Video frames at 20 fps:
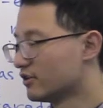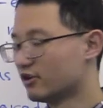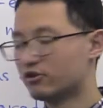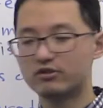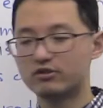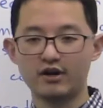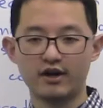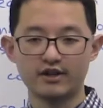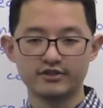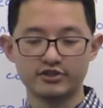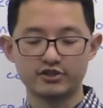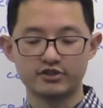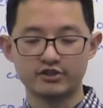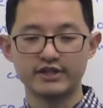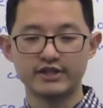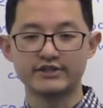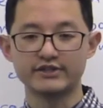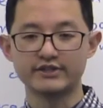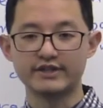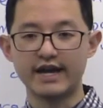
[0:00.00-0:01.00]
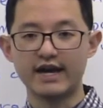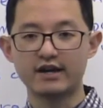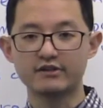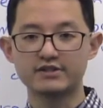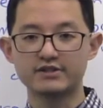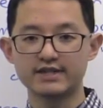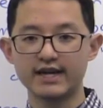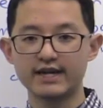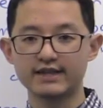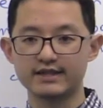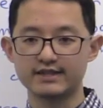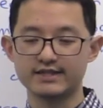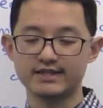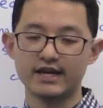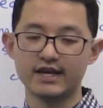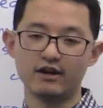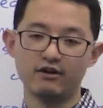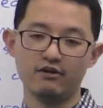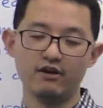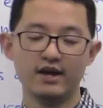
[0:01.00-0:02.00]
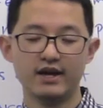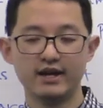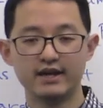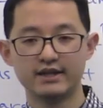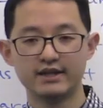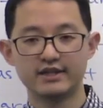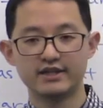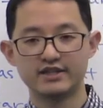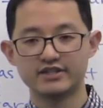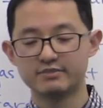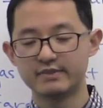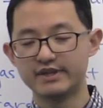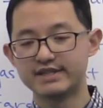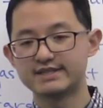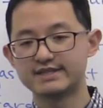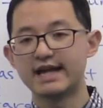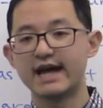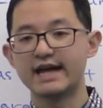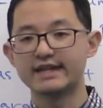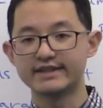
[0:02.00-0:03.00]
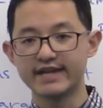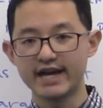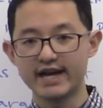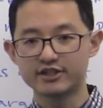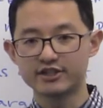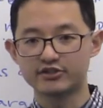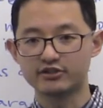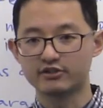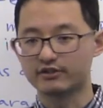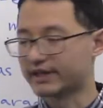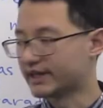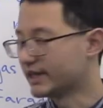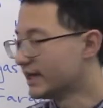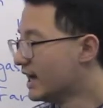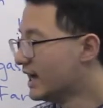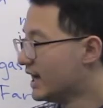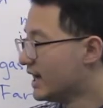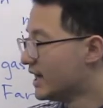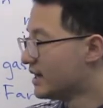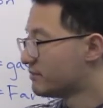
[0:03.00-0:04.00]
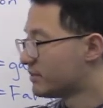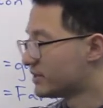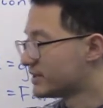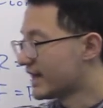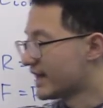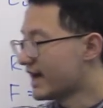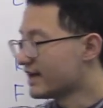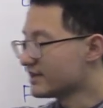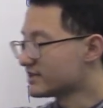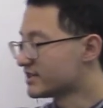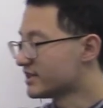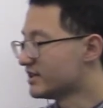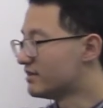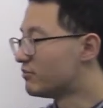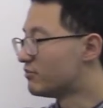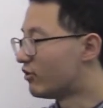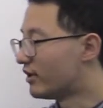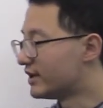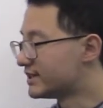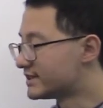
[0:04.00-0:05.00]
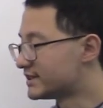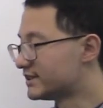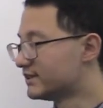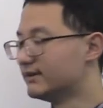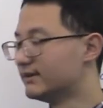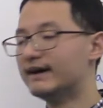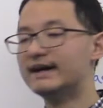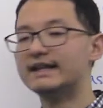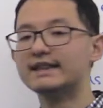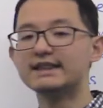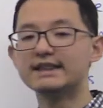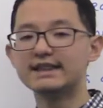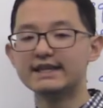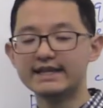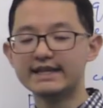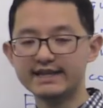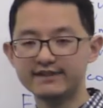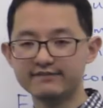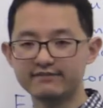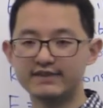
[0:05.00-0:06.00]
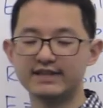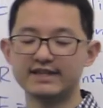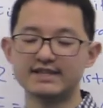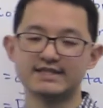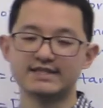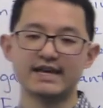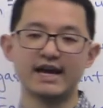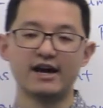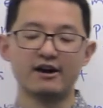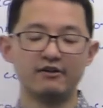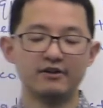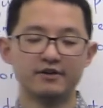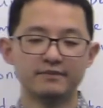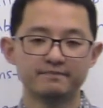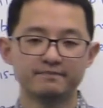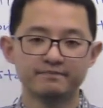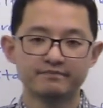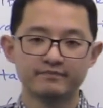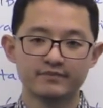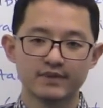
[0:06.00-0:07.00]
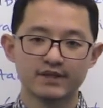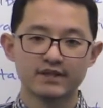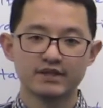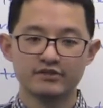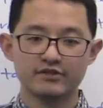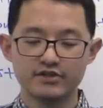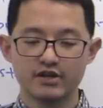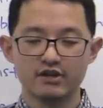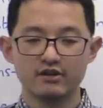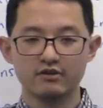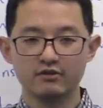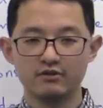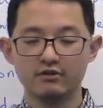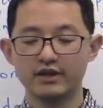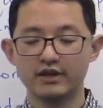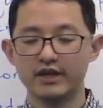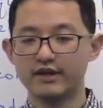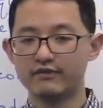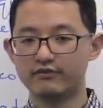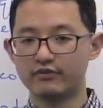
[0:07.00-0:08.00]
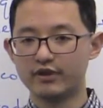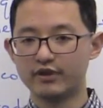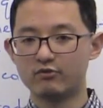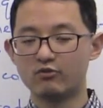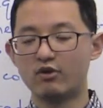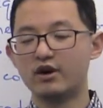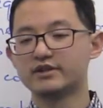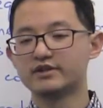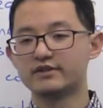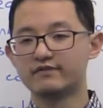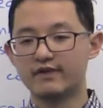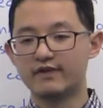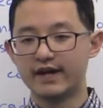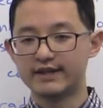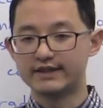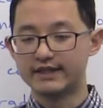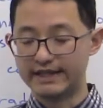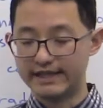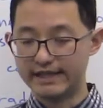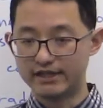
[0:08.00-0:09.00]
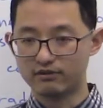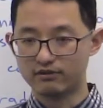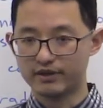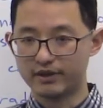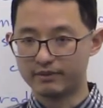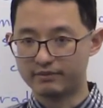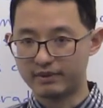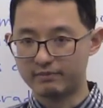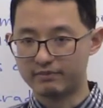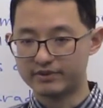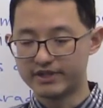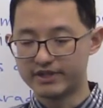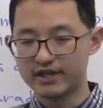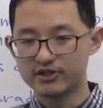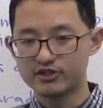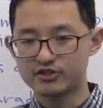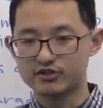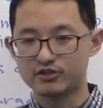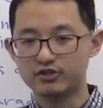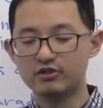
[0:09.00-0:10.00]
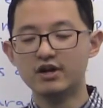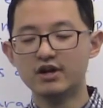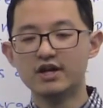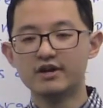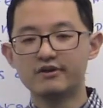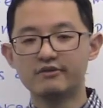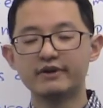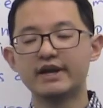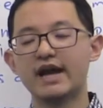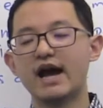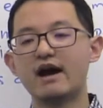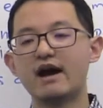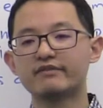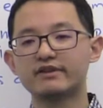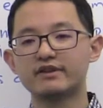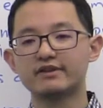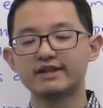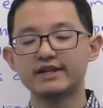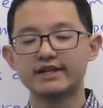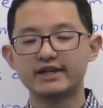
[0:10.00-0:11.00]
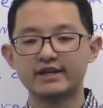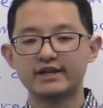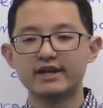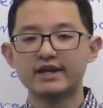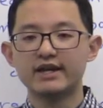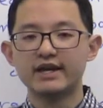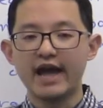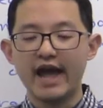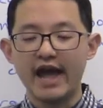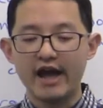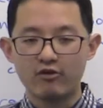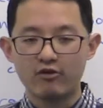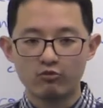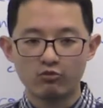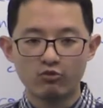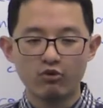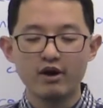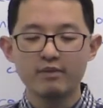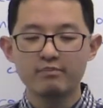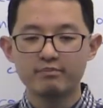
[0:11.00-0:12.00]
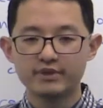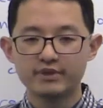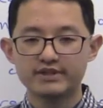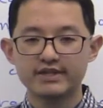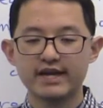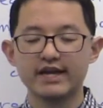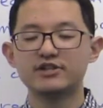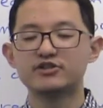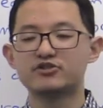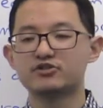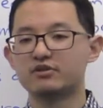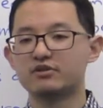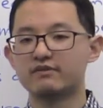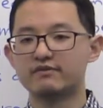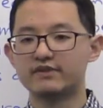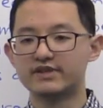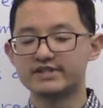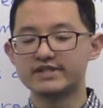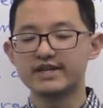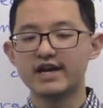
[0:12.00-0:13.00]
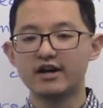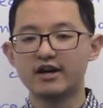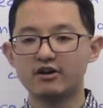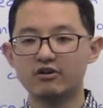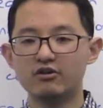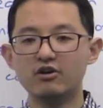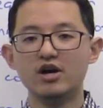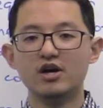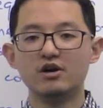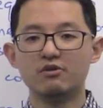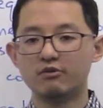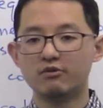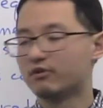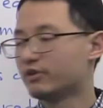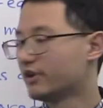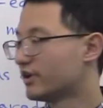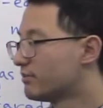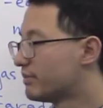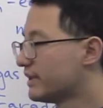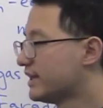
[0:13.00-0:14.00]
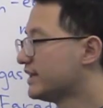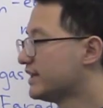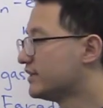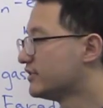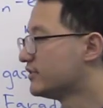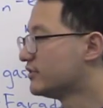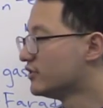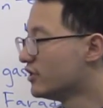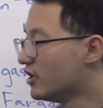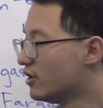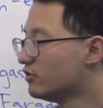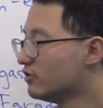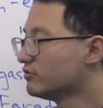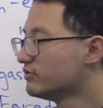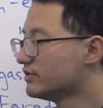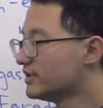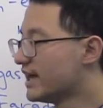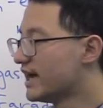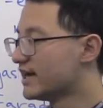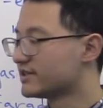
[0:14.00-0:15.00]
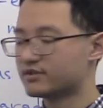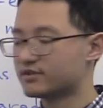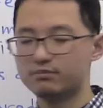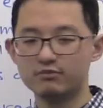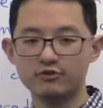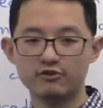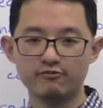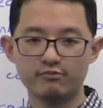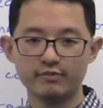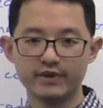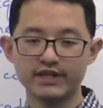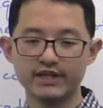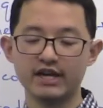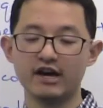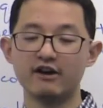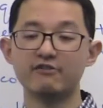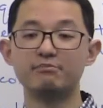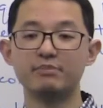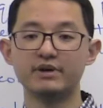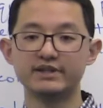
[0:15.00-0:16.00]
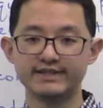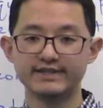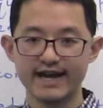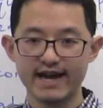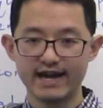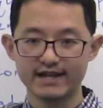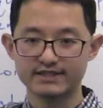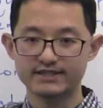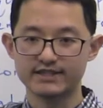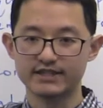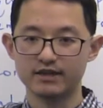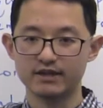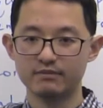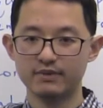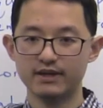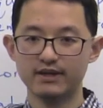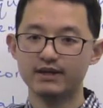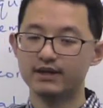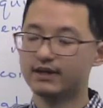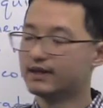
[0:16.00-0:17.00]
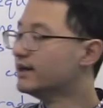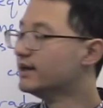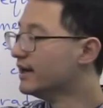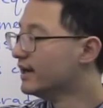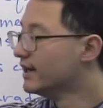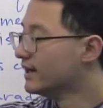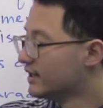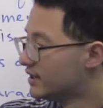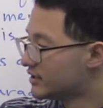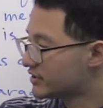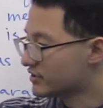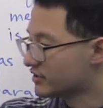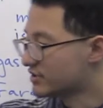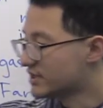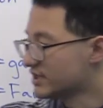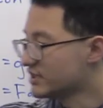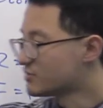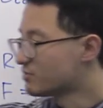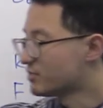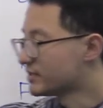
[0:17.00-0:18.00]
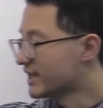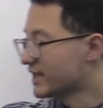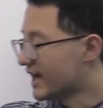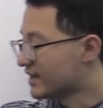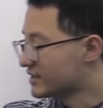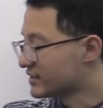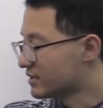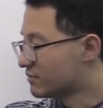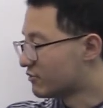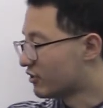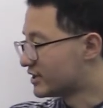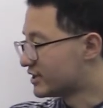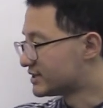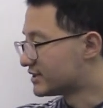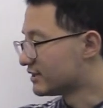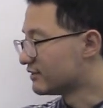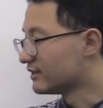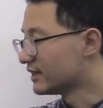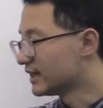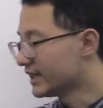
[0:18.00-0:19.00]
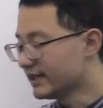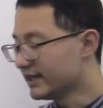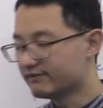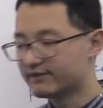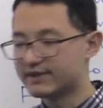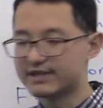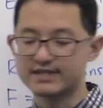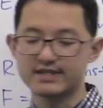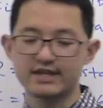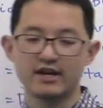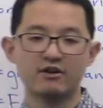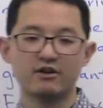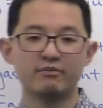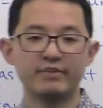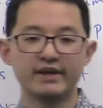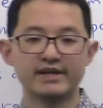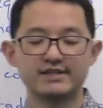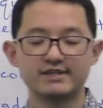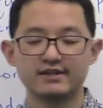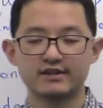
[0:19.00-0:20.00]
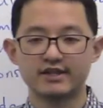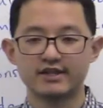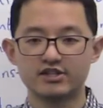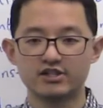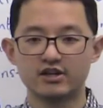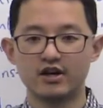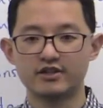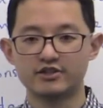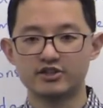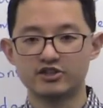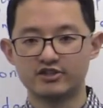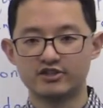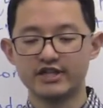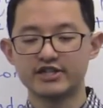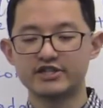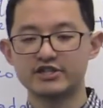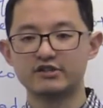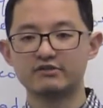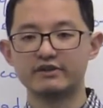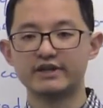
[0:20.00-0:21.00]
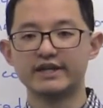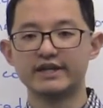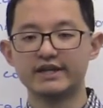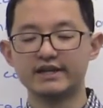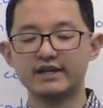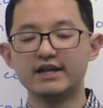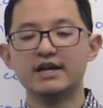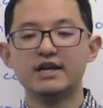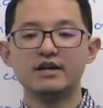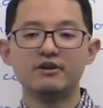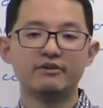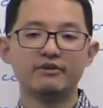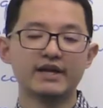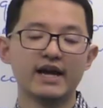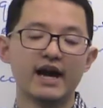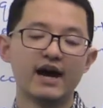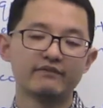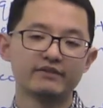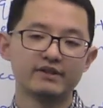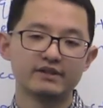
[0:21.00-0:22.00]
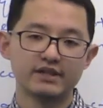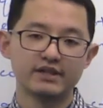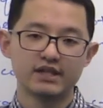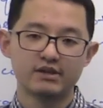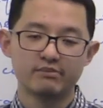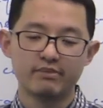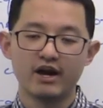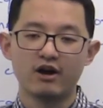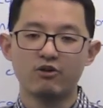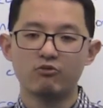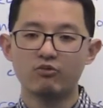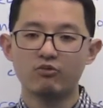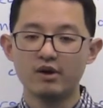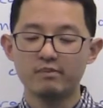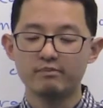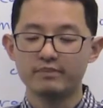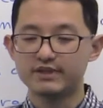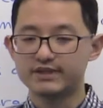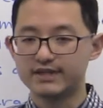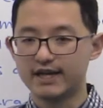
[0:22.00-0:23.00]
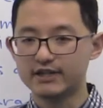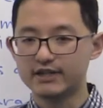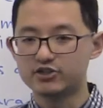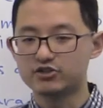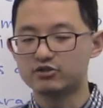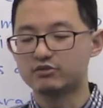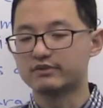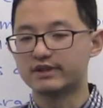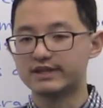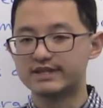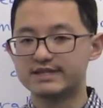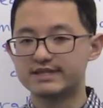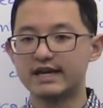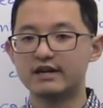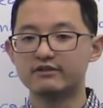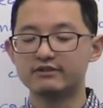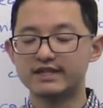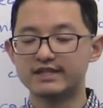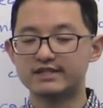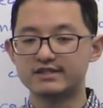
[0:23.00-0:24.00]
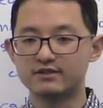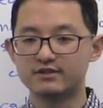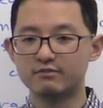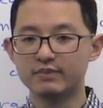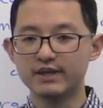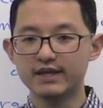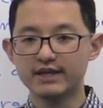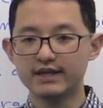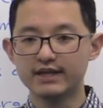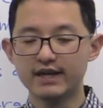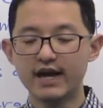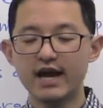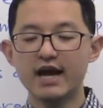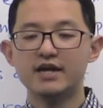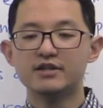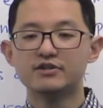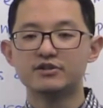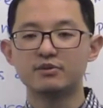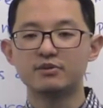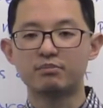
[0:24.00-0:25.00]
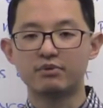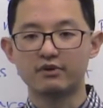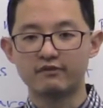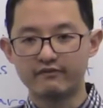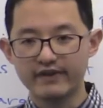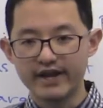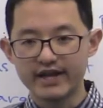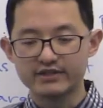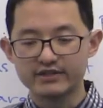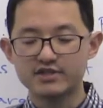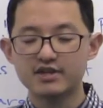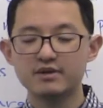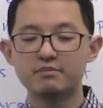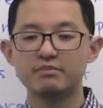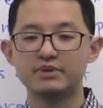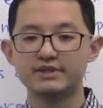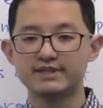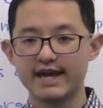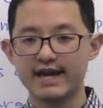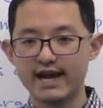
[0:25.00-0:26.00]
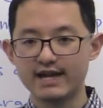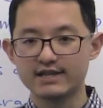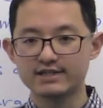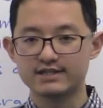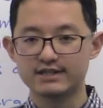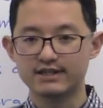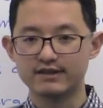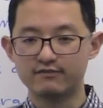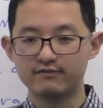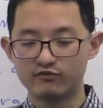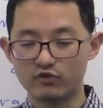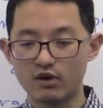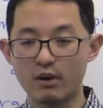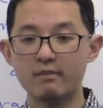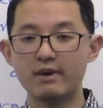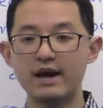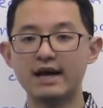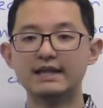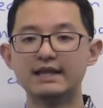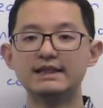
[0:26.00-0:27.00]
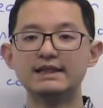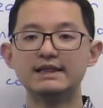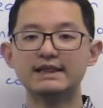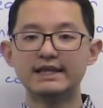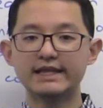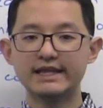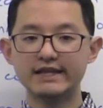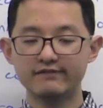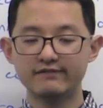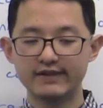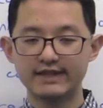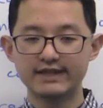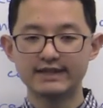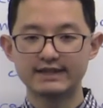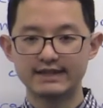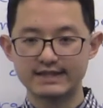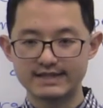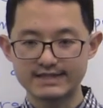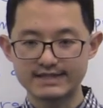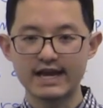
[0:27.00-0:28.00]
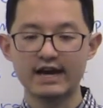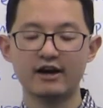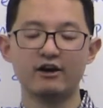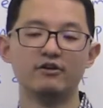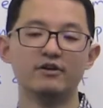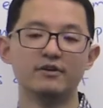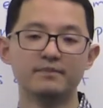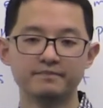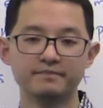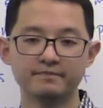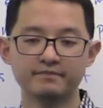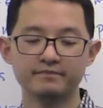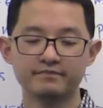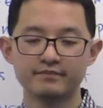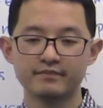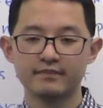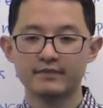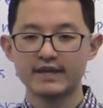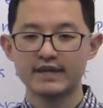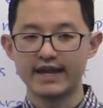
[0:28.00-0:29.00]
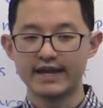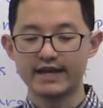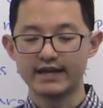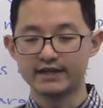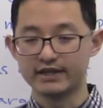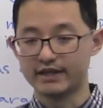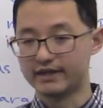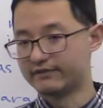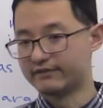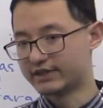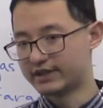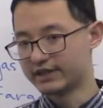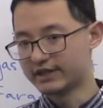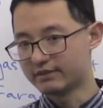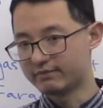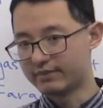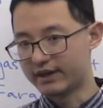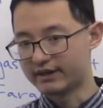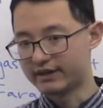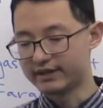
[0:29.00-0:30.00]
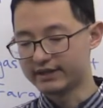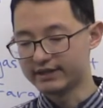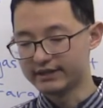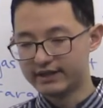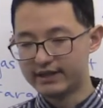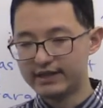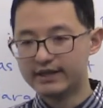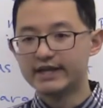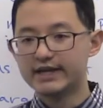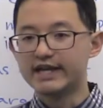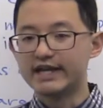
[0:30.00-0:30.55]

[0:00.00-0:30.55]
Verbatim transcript: a low concentration outside the cell. This means that naturally, potassium wants to leave the cell. So if we want to find the equilibrium potential, we have to think at what potential of the cell will there be no net movement of potassium? So since potassium wants to leave the cell based on its concentration gradient, we have to think about what potential the cell needs to be to prevent potassium from leaving the cell. And if you think about it,